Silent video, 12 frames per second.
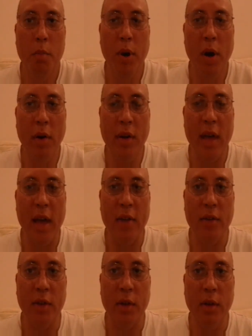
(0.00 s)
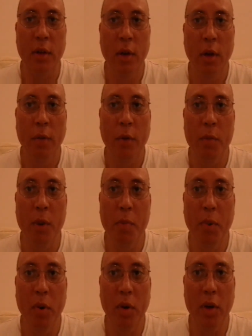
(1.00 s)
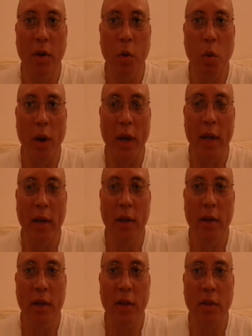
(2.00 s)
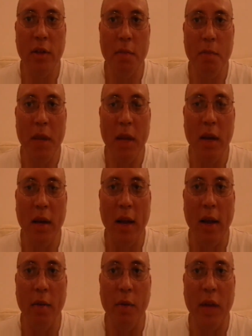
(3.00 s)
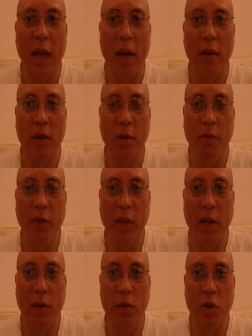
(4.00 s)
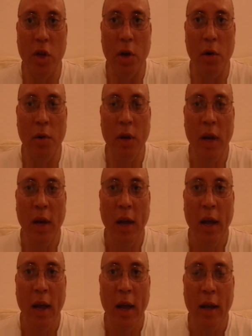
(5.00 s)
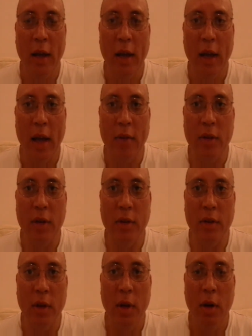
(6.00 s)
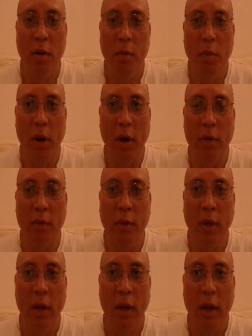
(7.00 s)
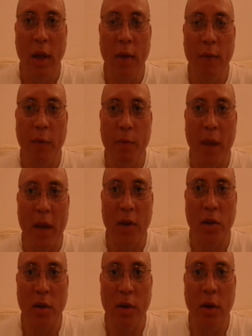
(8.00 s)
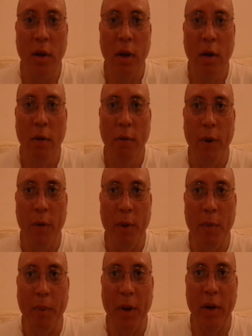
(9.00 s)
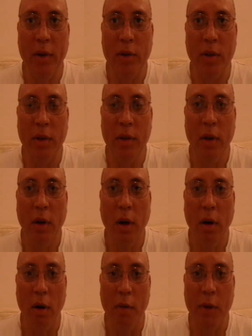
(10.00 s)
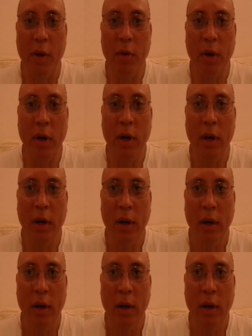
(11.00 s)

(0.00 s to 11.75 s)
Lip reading: broadcasting from Mabula, Kuwait. This is the Me and Larry reality video show. I just brought information from a person or a viewer